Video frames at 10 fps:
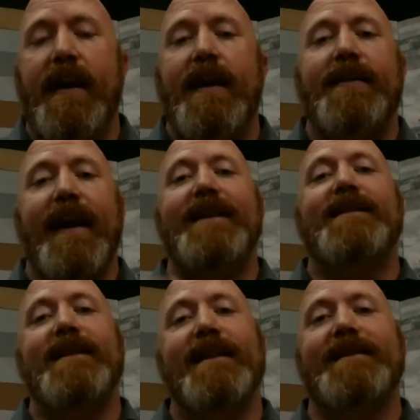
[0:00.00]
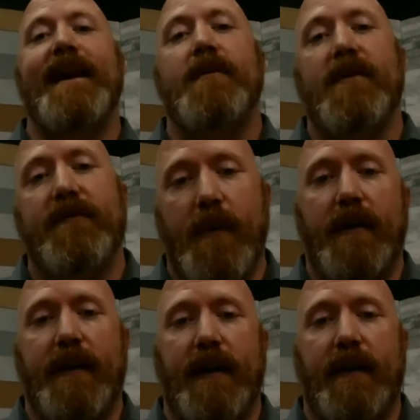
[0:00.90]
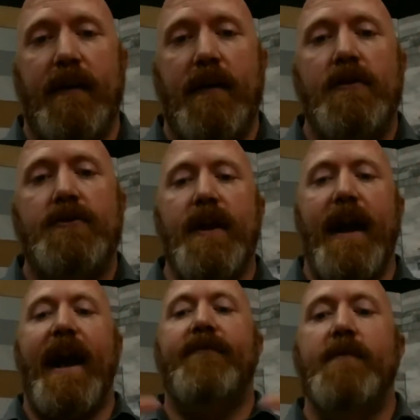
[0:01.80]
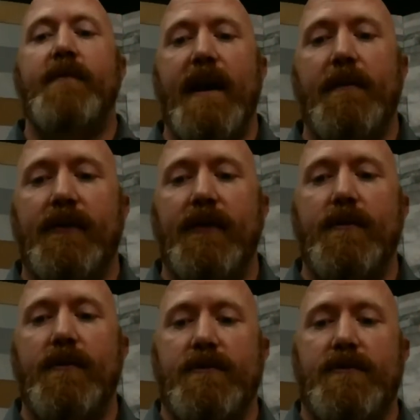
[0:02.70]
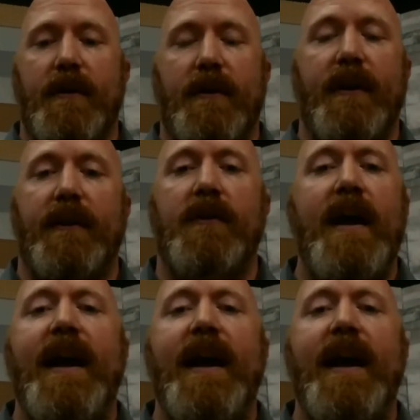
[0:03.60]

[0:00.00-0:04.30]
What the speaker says: That's an example of marketing. So you have to be able to do those sort of things.